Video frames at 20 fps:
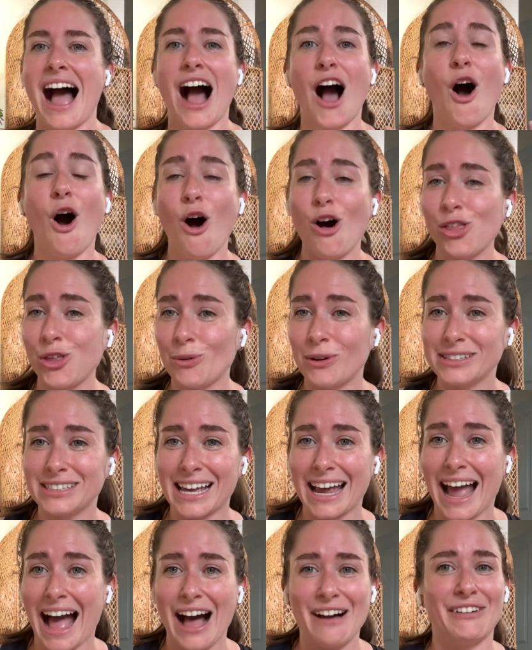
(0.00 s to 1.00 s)
All the ones
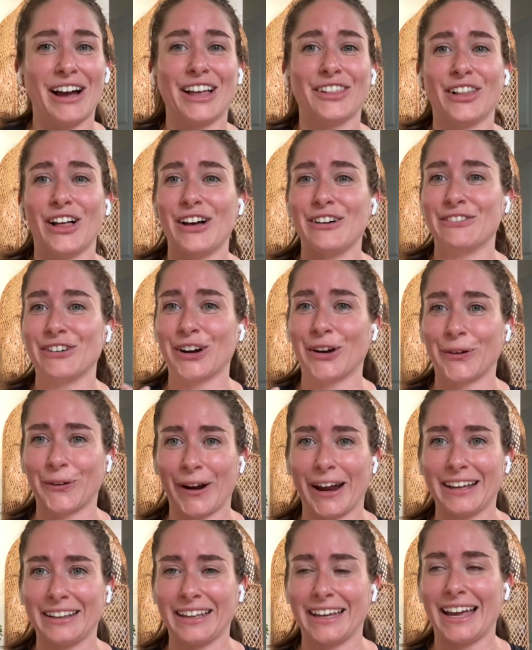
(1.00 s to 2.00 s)
I have I love
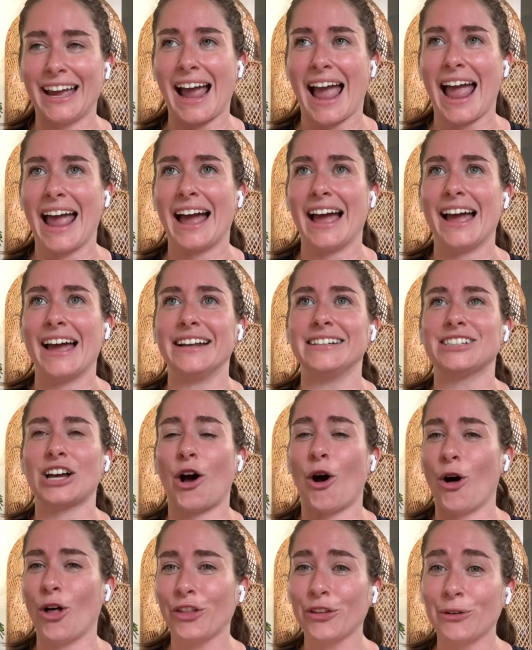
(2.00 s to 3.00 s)
greatly, and
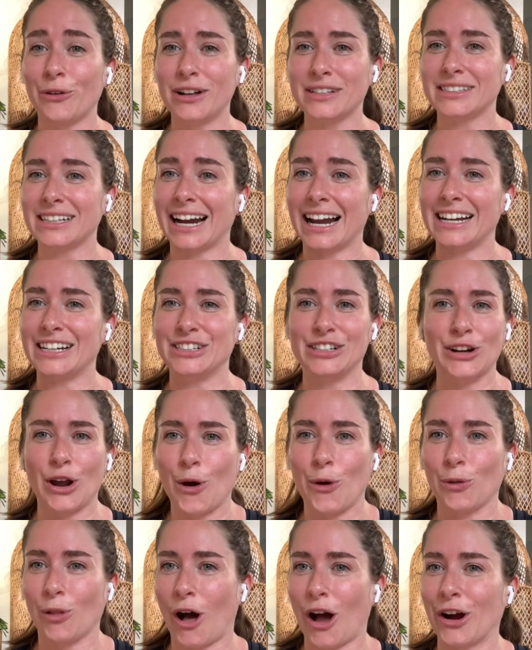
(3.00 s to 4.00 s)
all the ones that I
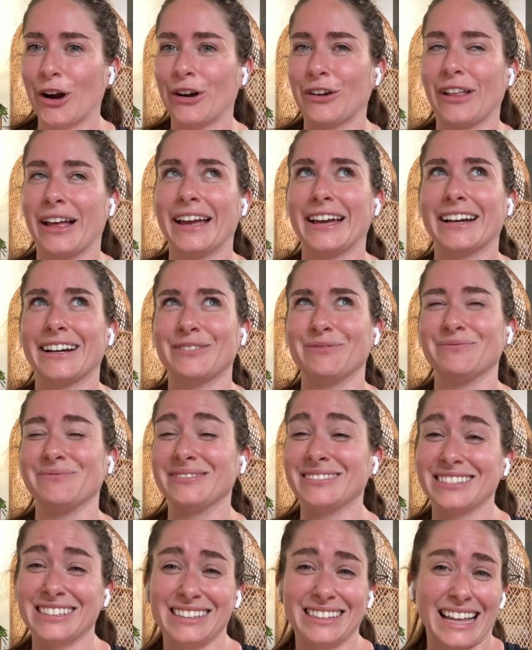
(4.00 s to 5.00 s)
no longer like,
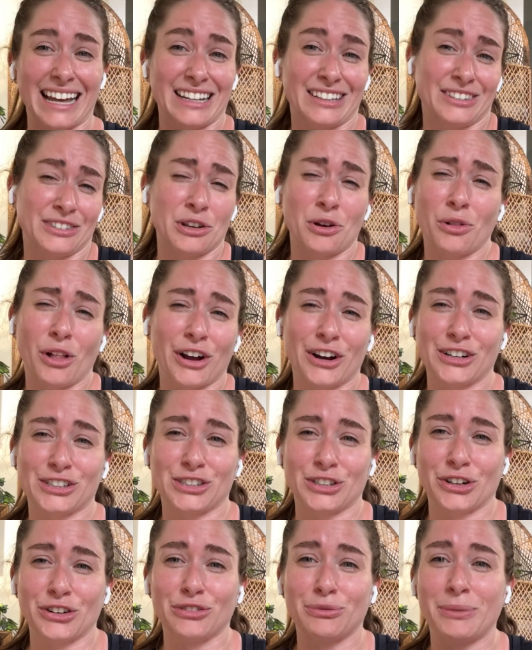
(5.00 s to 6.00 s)
that no longer
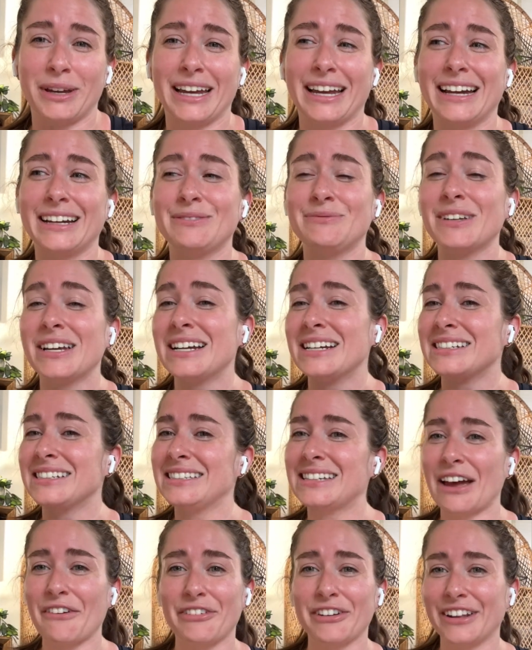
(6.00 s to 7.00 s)
serve me,
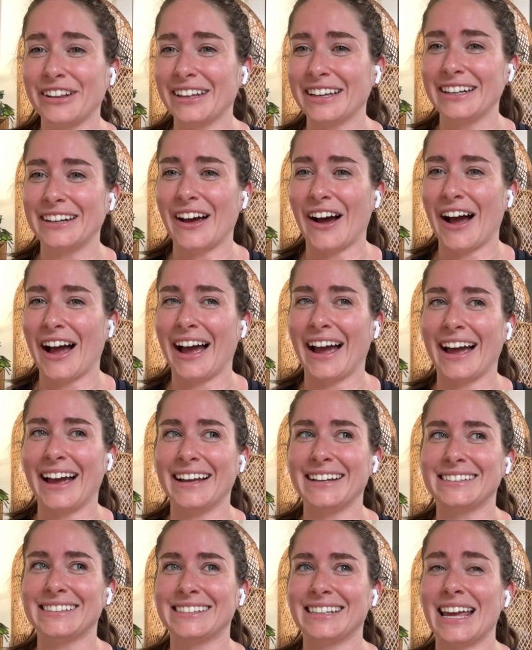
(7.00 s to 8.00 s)
definitely
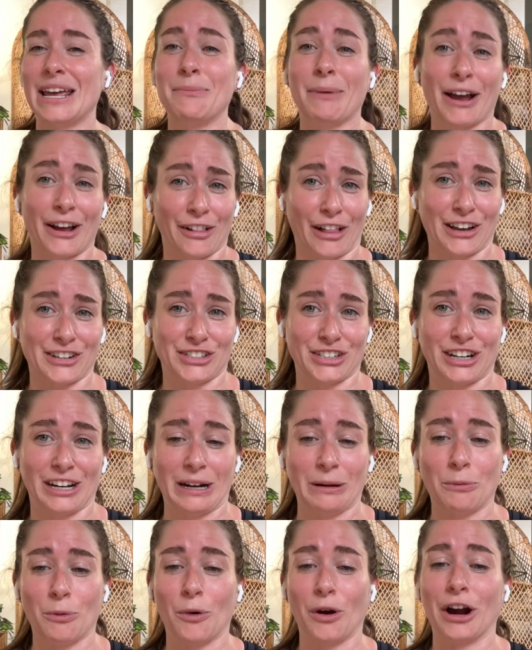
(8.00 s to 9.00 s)
not in my collection
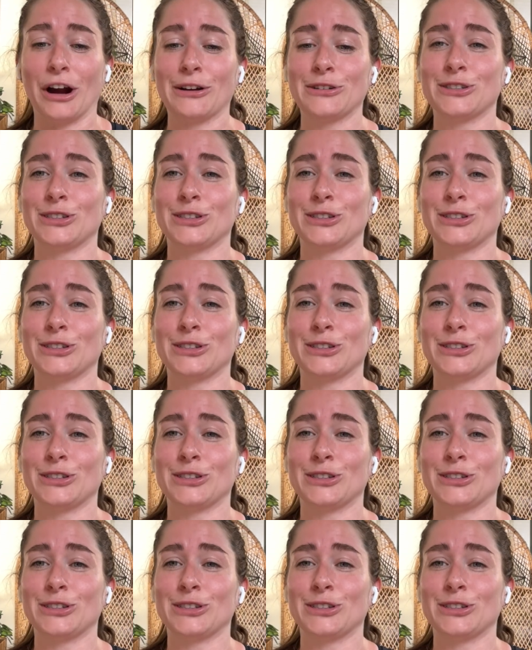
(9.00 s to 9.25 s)
anymore.